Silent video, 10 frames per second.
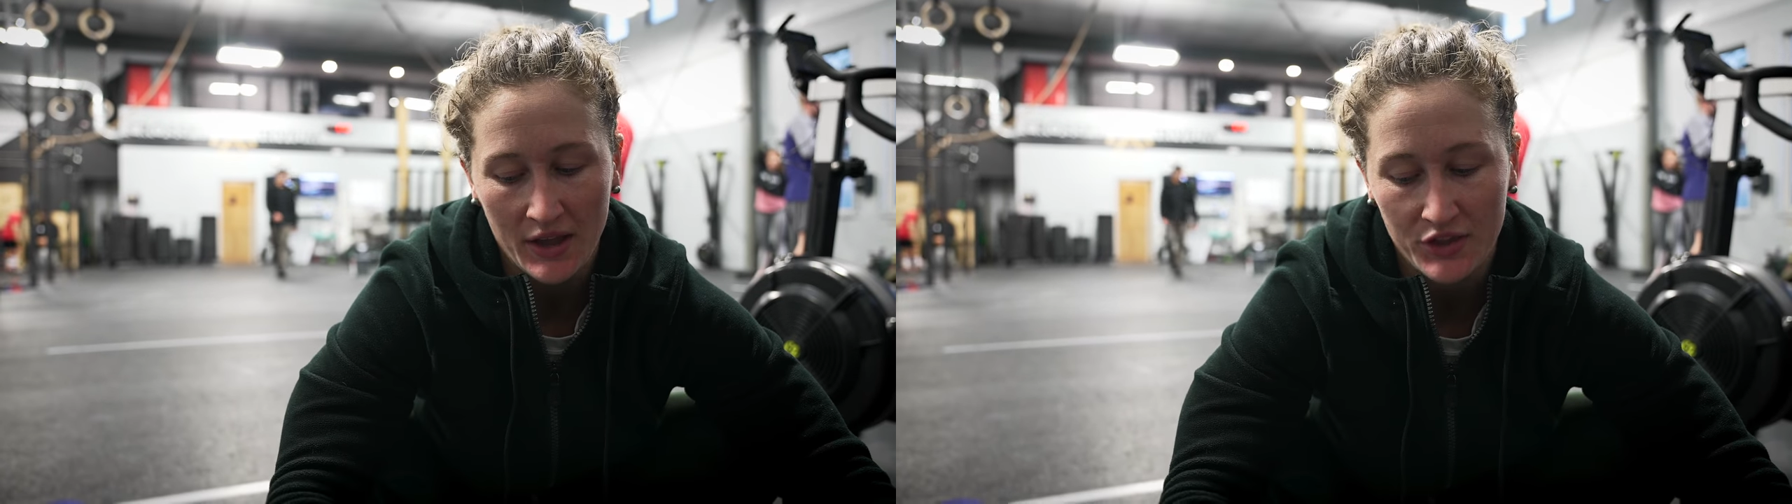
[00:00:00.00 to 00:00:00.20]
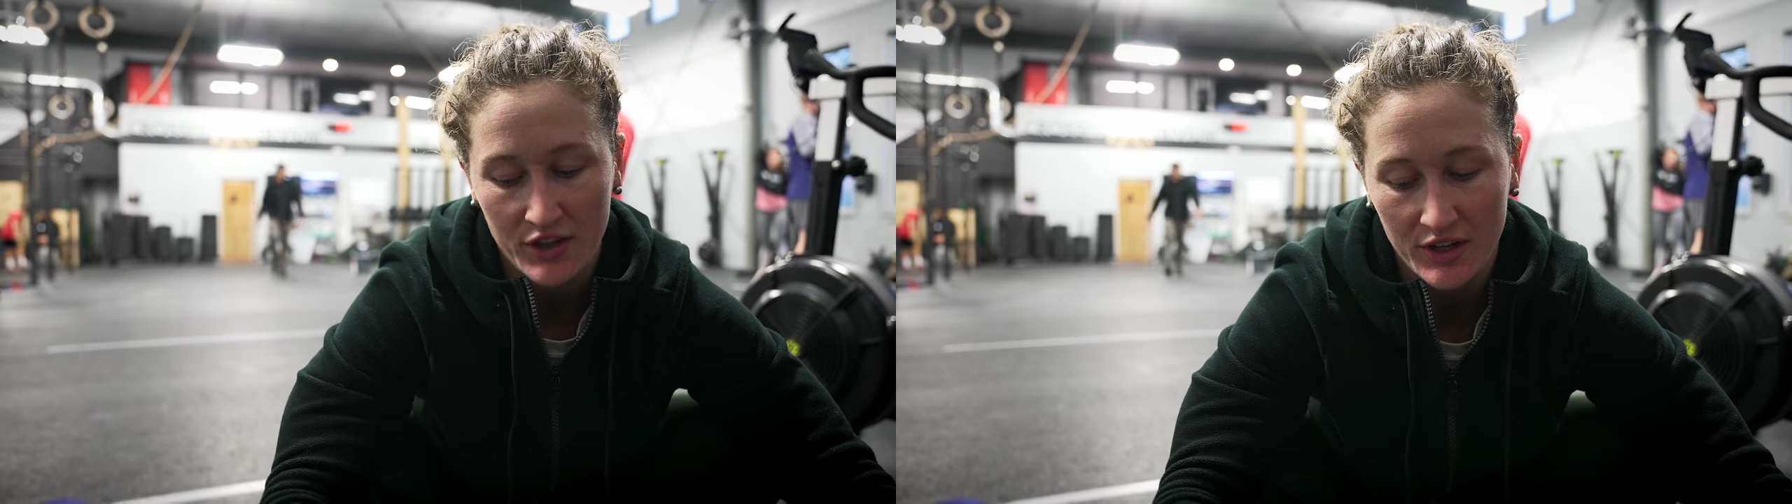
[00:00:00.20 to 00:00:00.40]

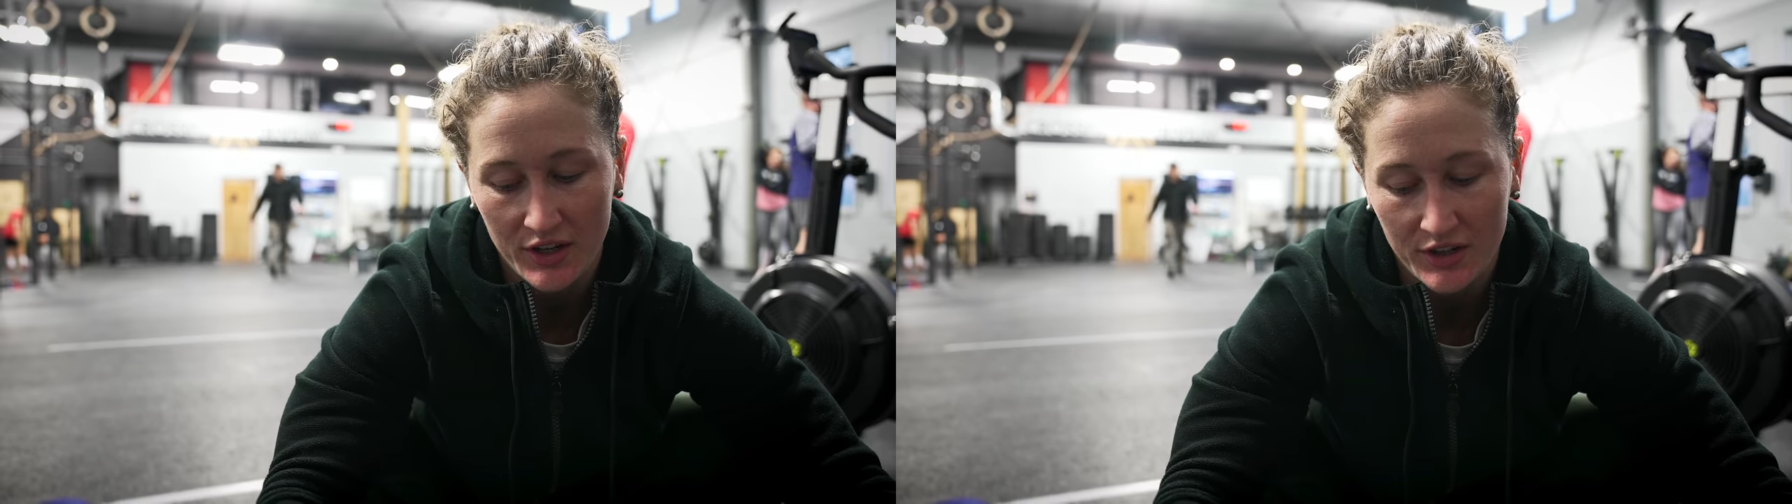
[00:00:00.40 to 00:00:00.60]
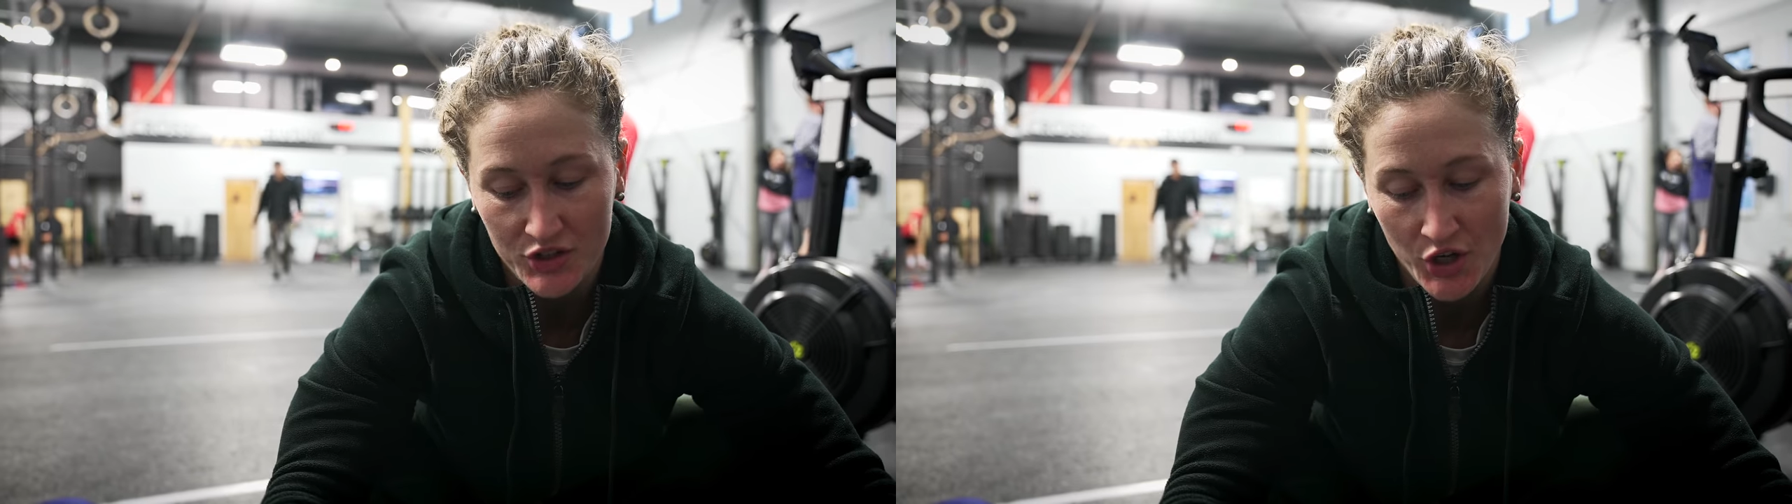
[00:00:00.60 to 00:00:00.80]

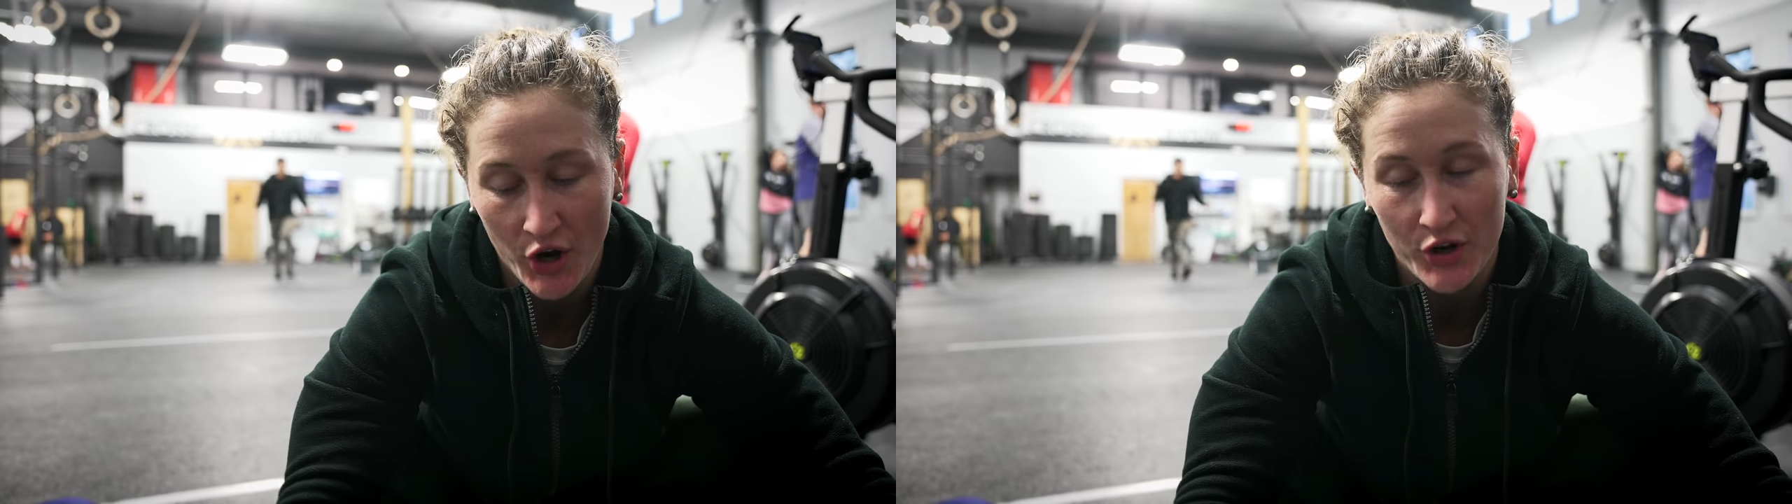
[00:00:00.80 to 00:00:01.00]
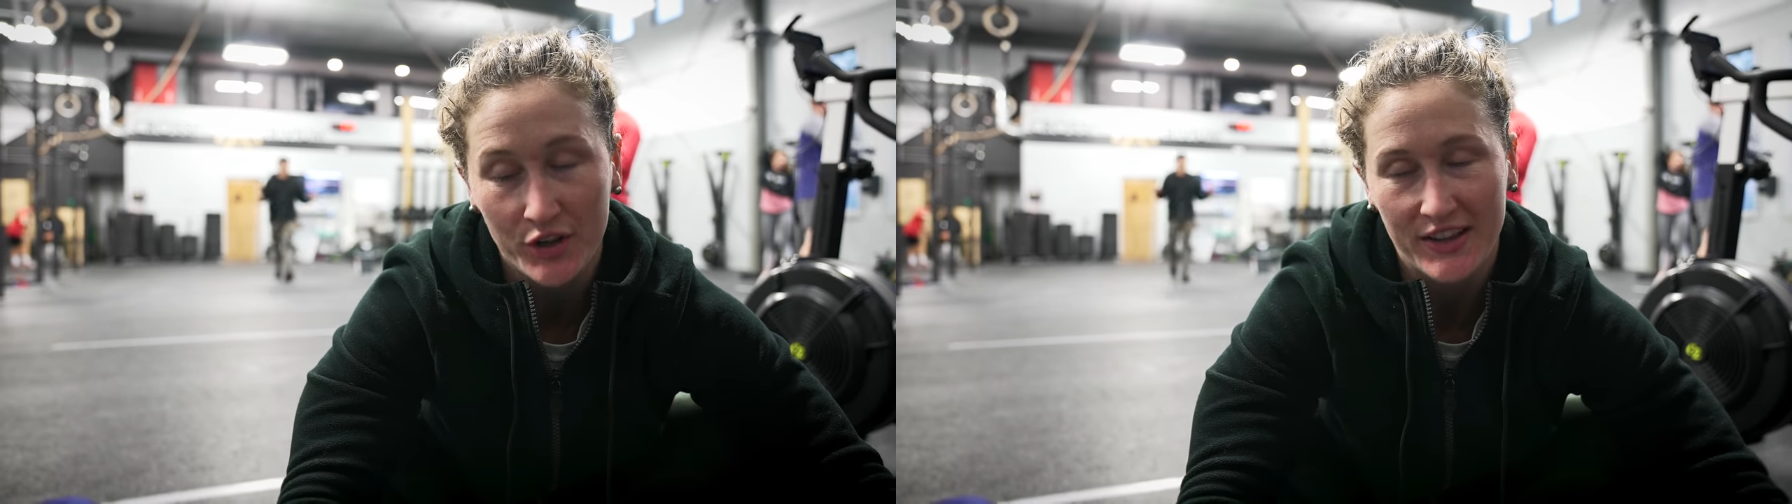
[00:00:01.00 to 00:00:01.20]
The
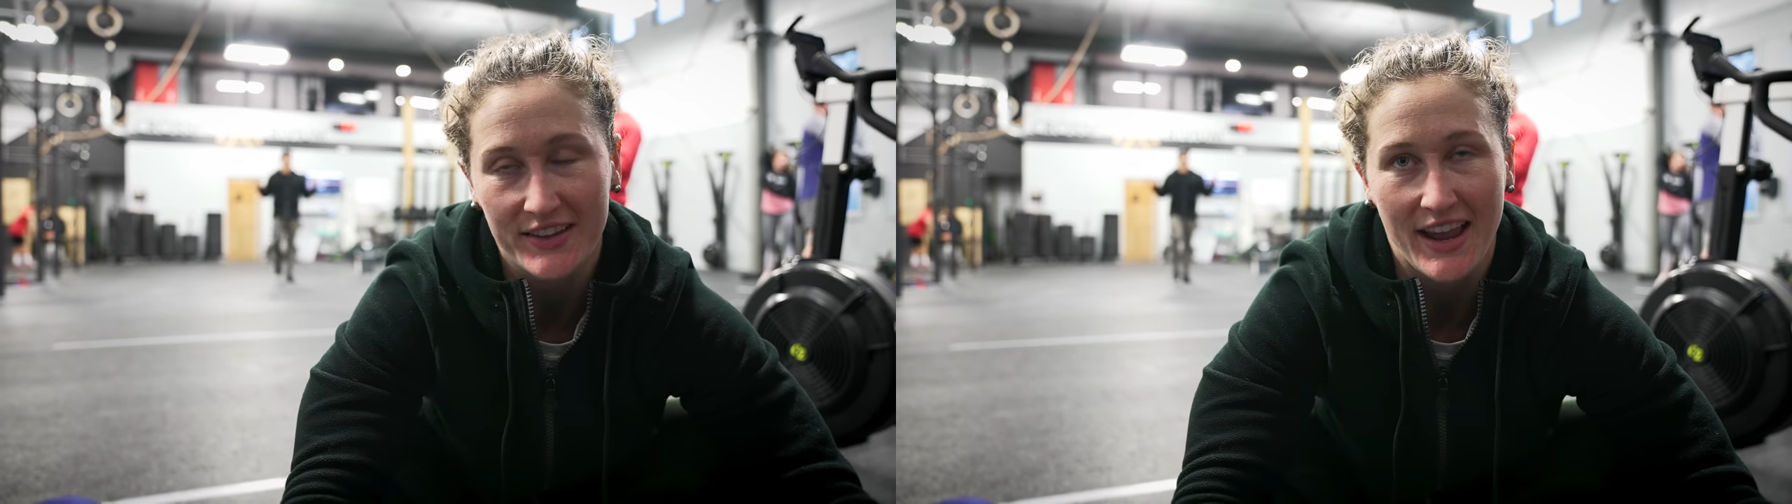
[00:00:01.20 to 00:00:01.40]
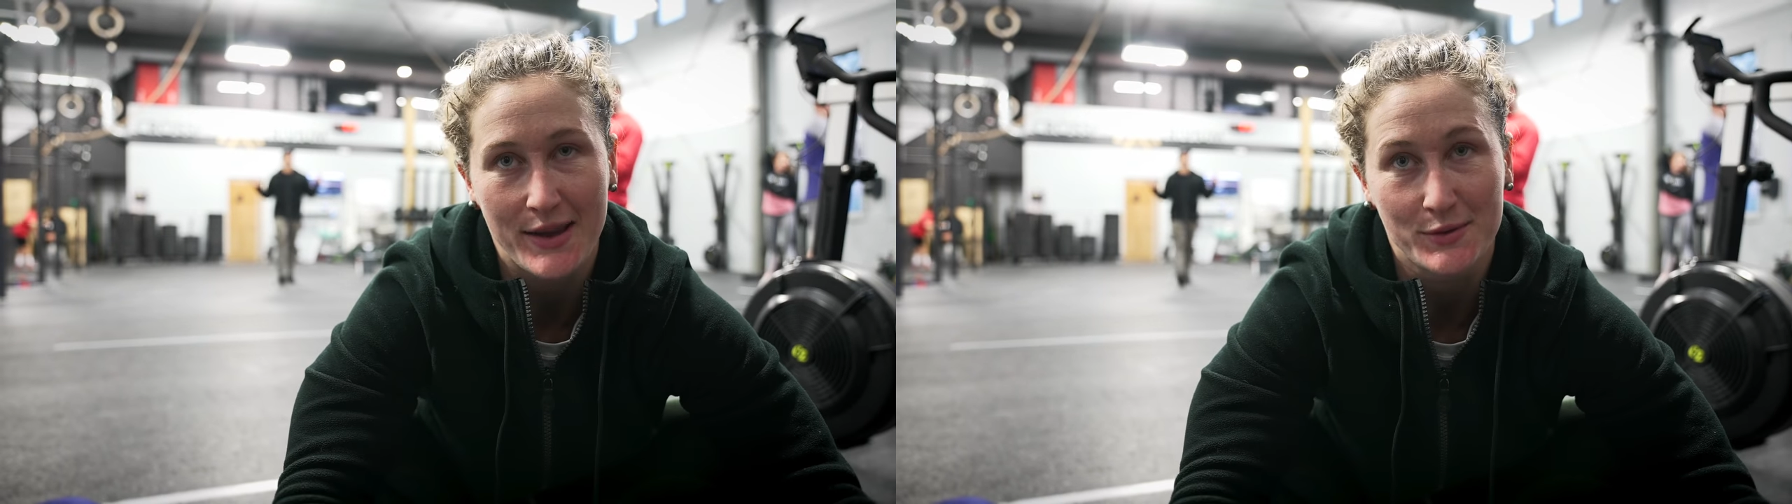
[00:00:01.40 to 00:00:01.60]
total of the
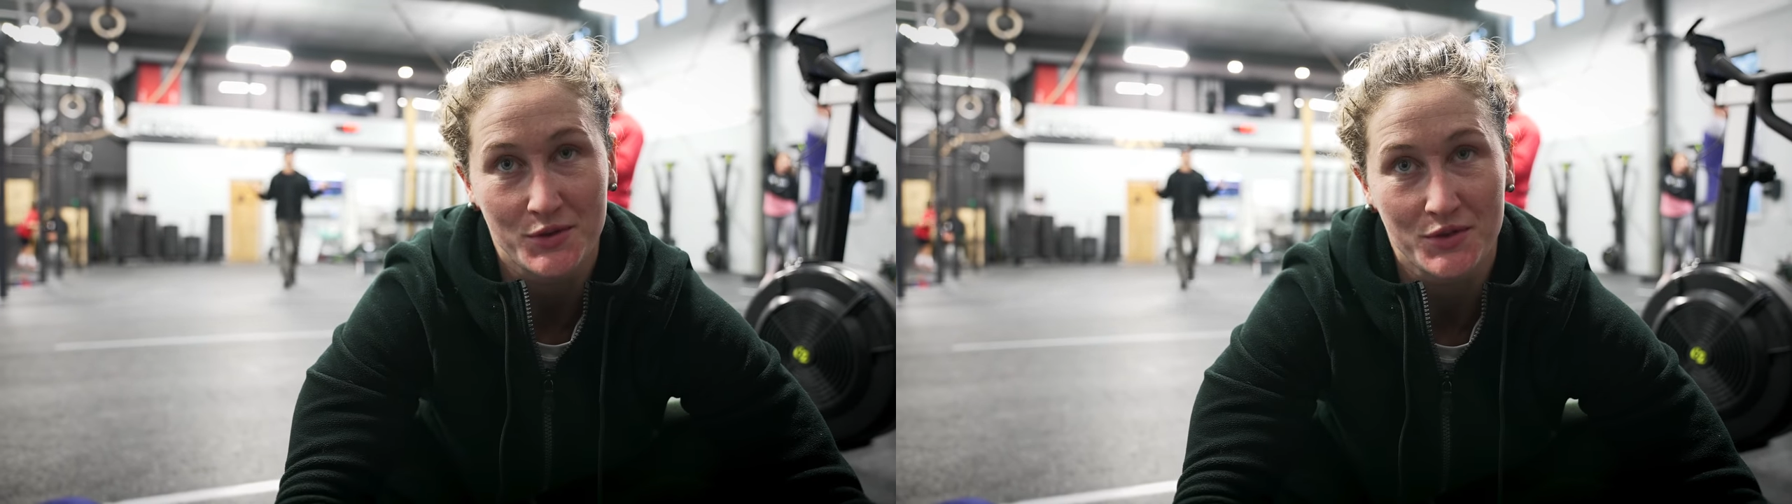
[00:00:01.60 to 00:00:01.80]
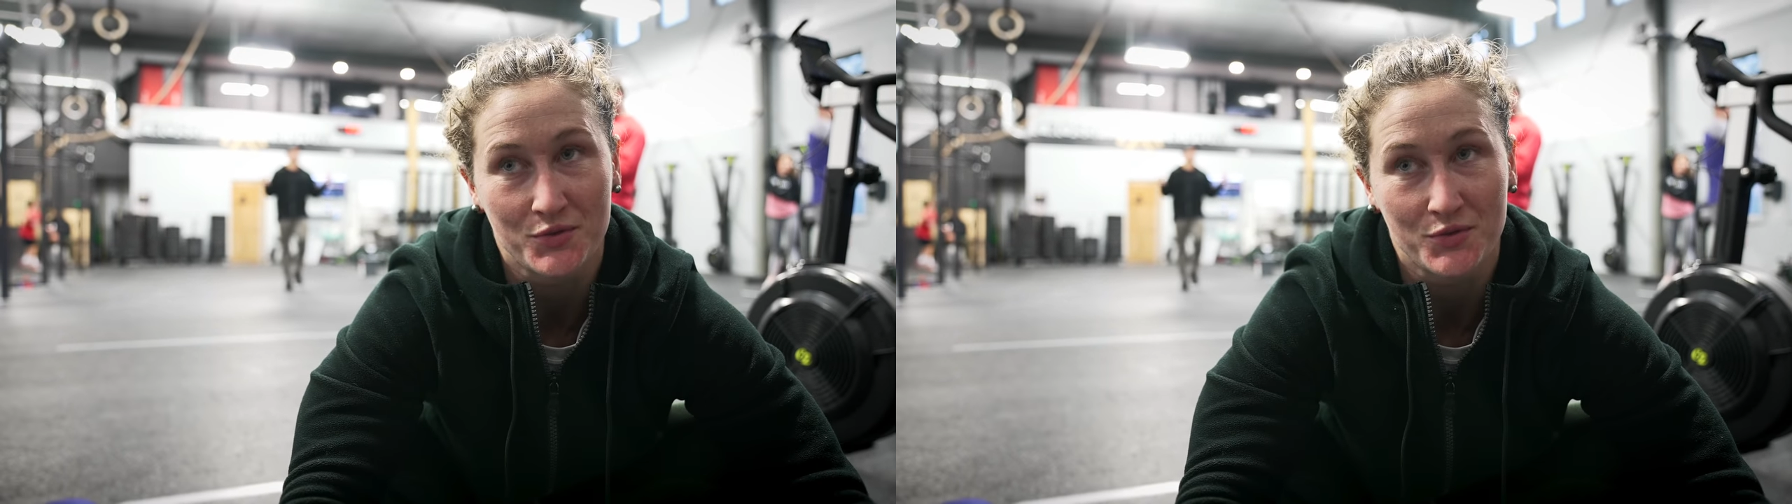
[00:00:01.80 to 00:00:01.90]
games was